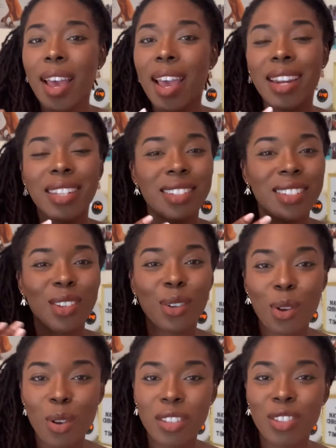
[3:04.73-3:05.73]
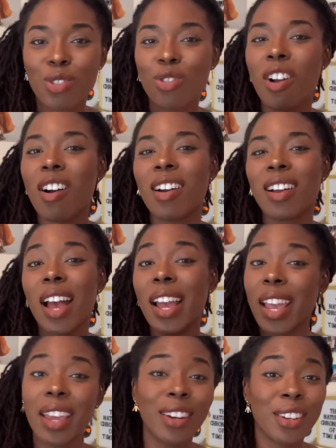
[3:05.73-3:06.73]
and it's still going strong. I
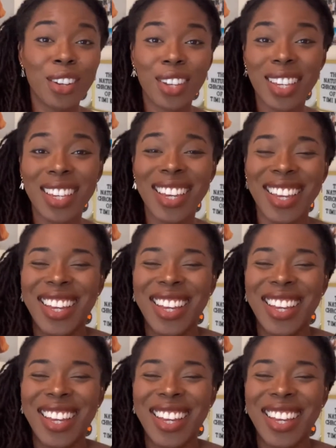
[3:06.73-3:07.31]
ate a cookie